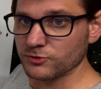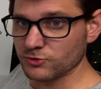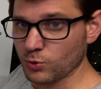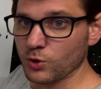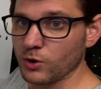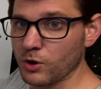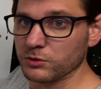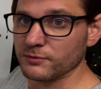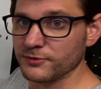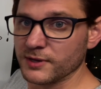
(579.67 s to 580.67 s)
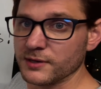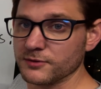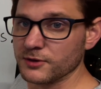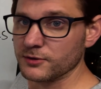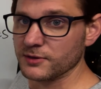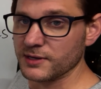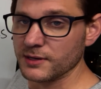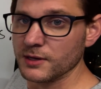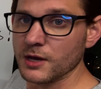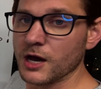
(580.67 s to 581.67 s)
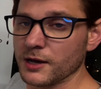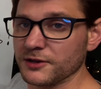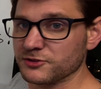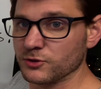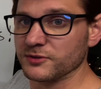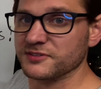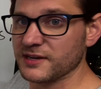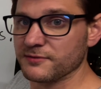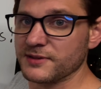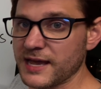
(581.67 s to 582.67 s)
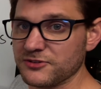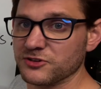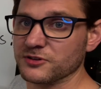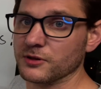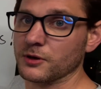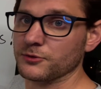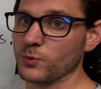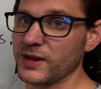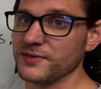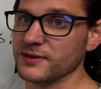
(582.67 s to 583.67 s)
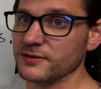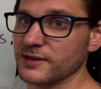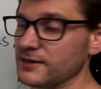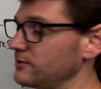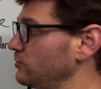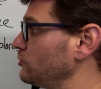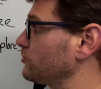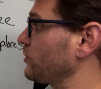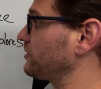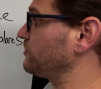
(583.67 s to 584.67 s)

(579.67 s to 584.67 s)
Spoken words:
of store all of a certain set of the edges along the way that it used for